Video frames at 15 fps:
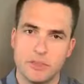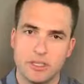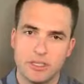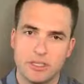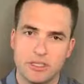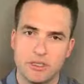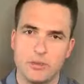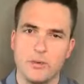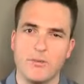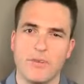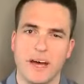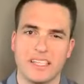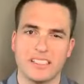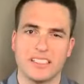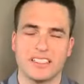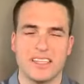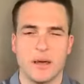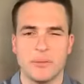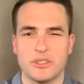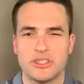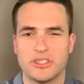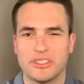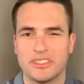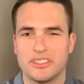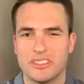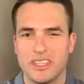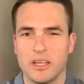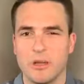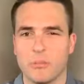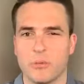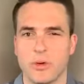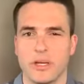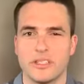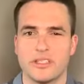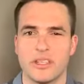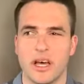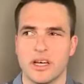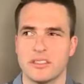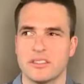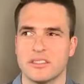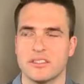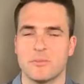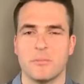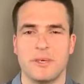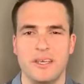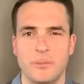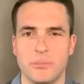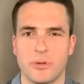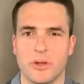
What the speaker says: unifies us, how much this celebrates us as people,